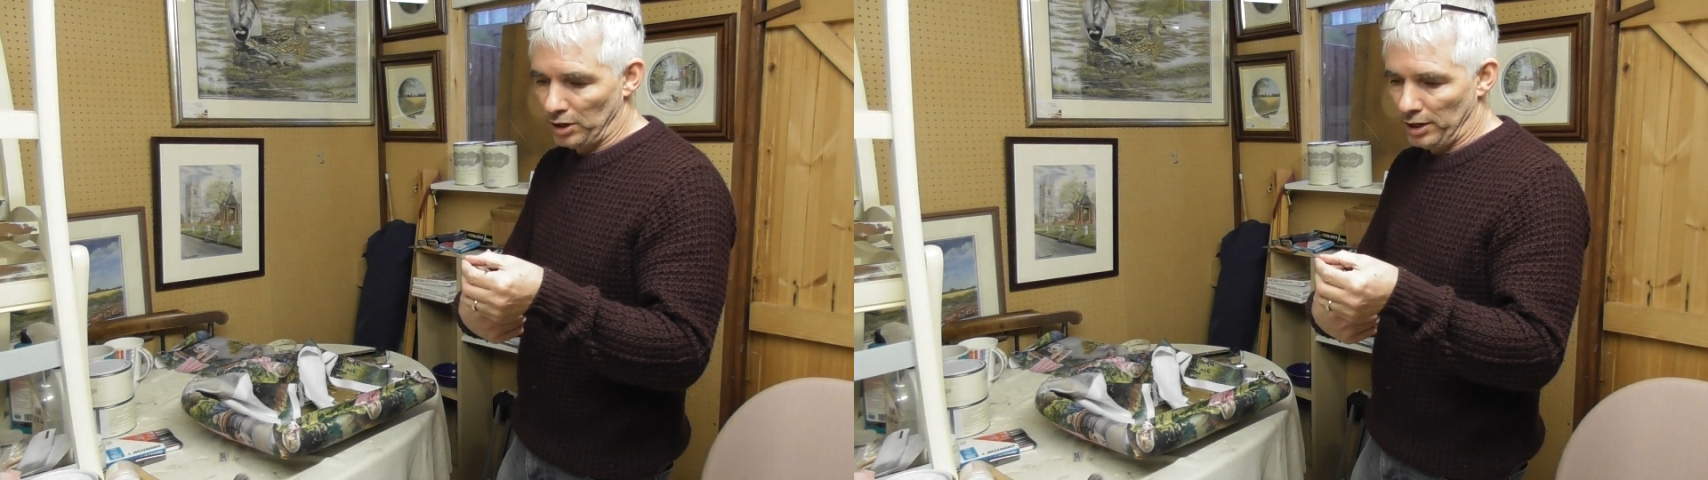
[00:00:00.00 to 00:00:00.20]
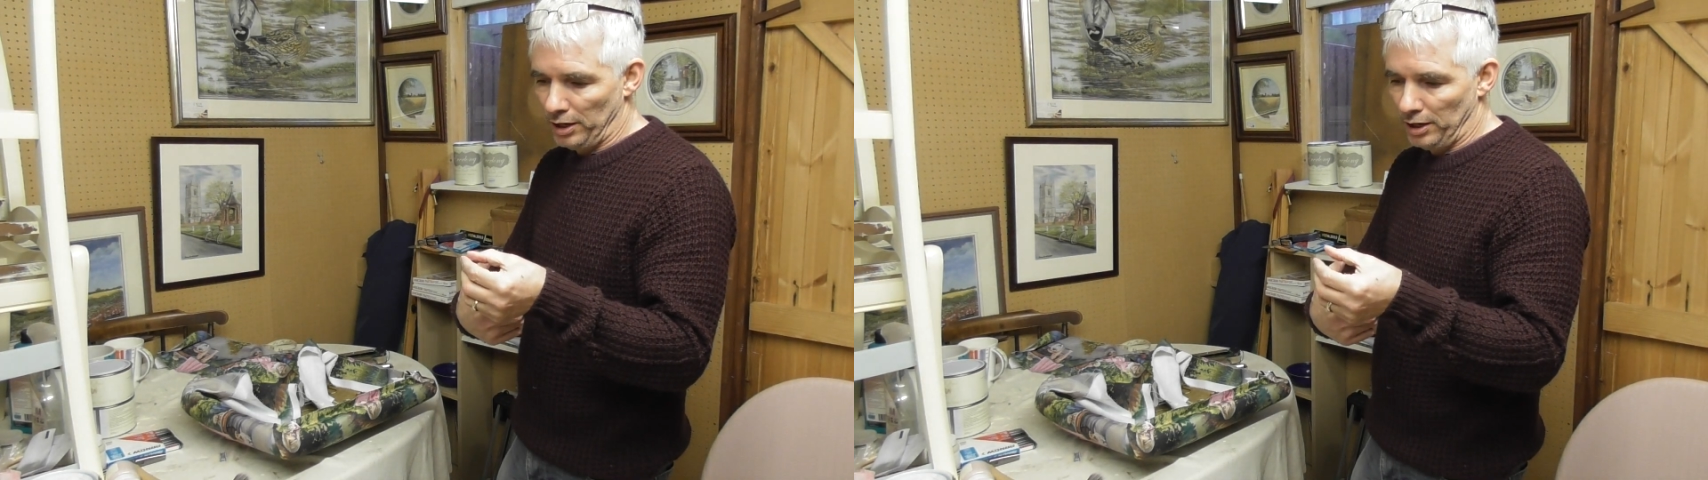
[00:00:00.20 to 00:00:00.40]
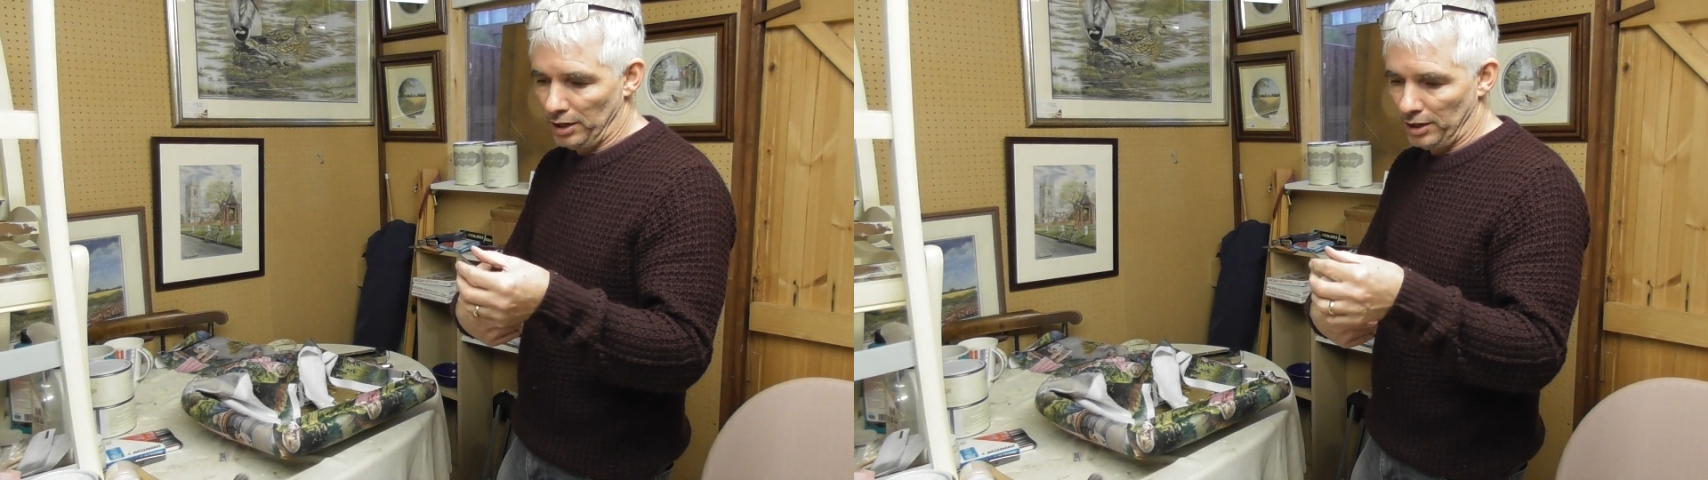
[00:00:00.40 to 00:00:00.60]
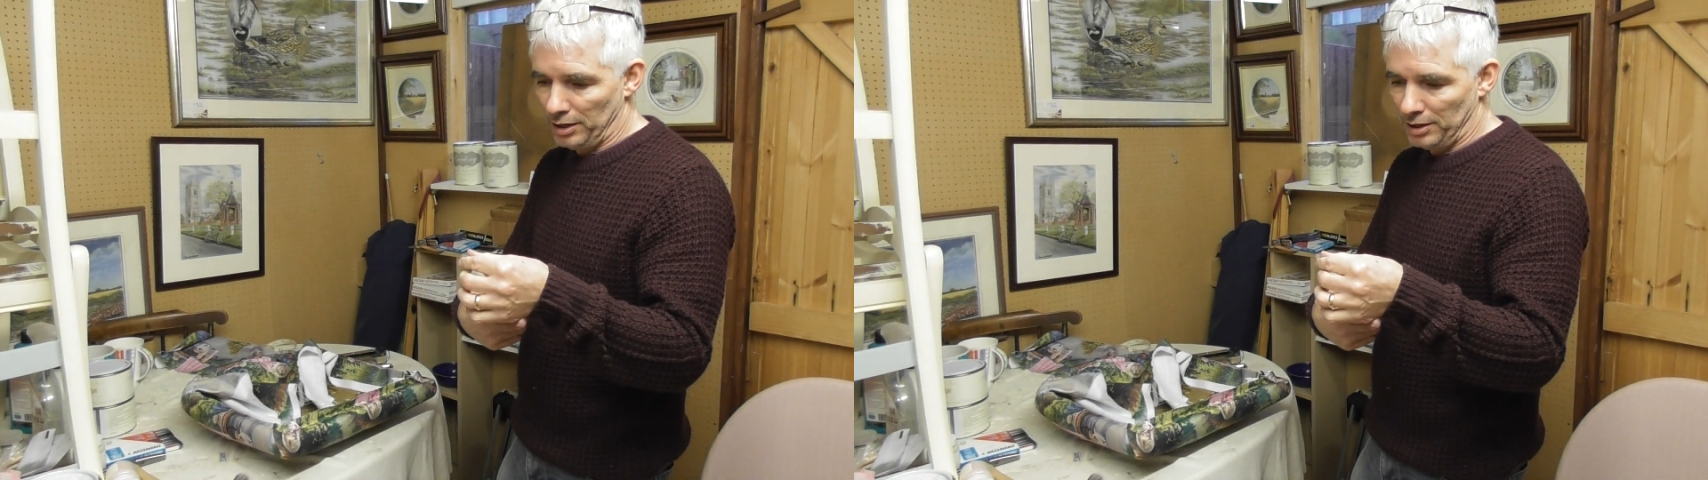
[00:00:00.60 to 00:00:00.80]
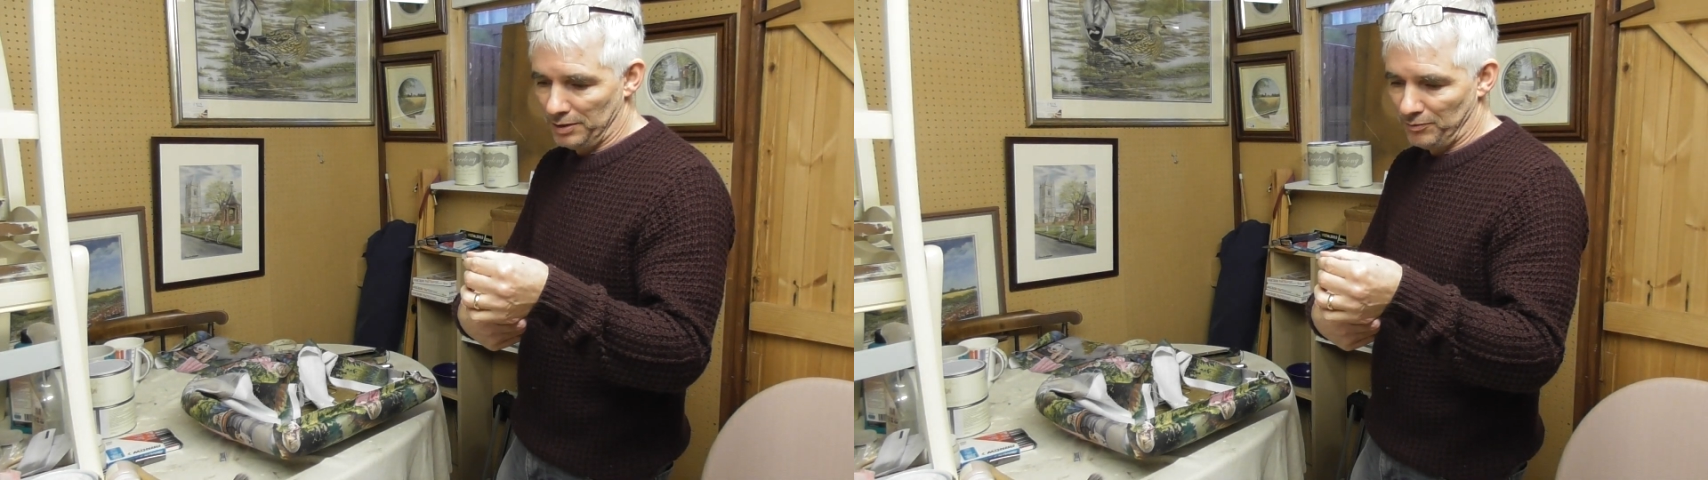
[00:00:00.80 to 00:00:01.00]

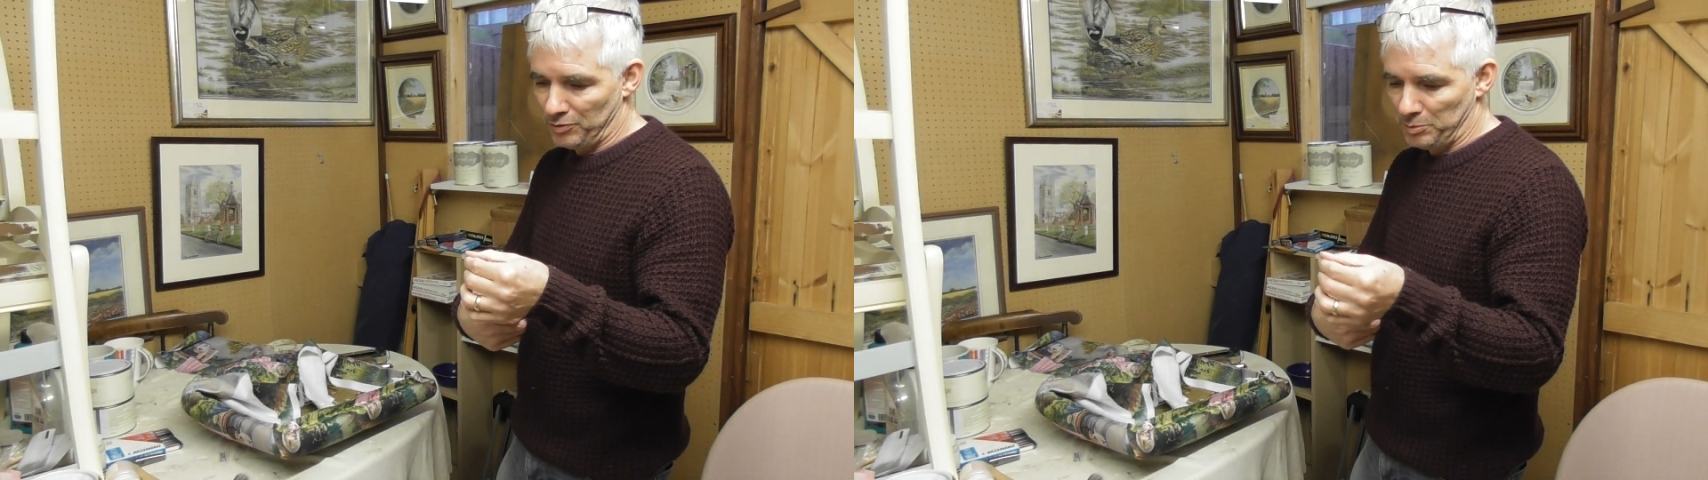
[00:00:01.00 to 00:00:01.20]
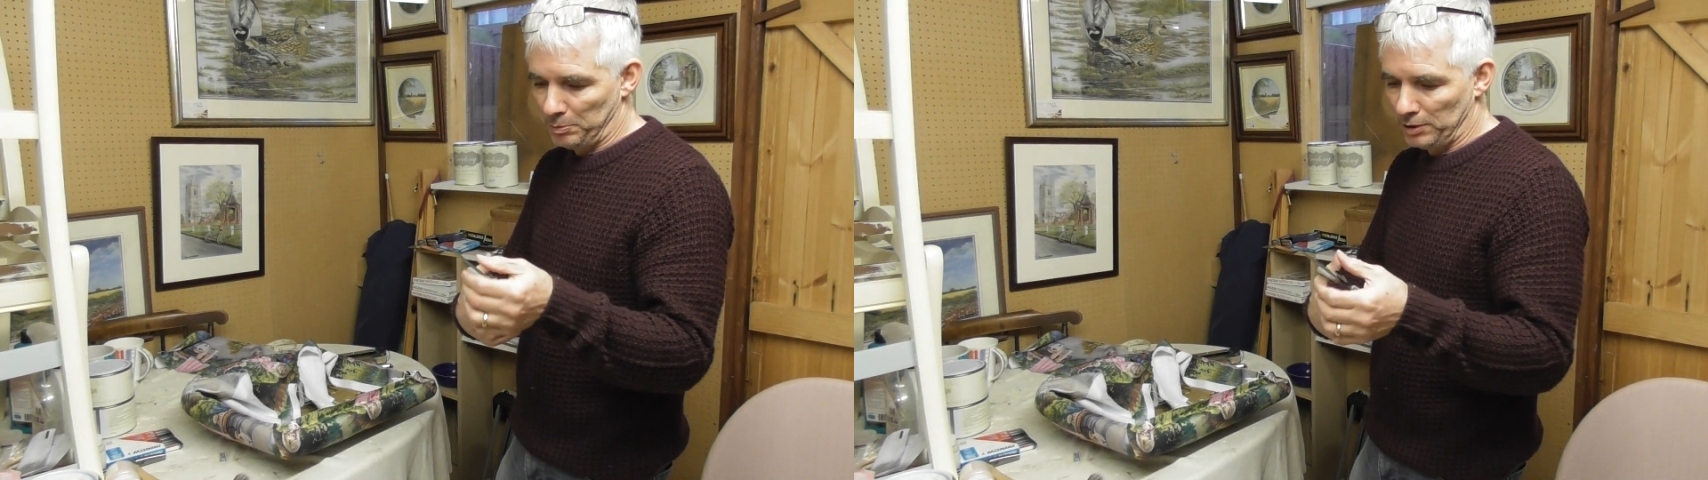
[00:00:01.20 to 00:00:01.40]
from a